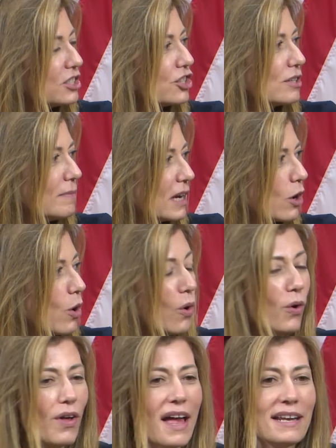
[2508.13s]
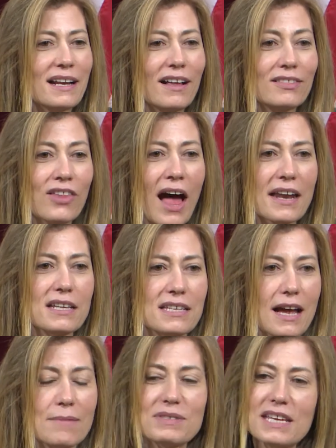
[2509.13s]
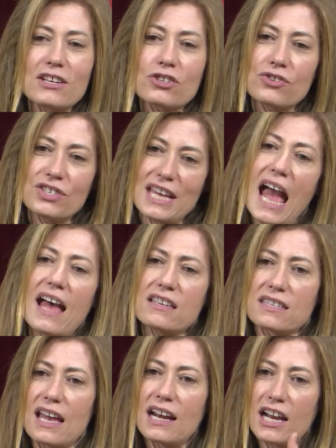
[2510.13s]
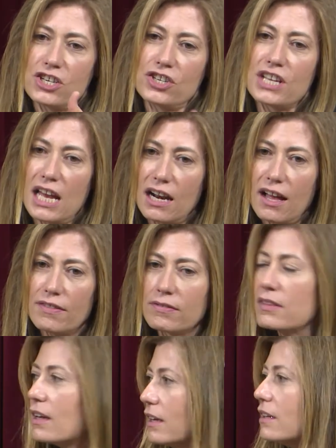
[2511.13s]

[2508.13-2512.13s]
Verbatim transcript: a legitimate goal? And a lot of times the answer is yes, and I should get on,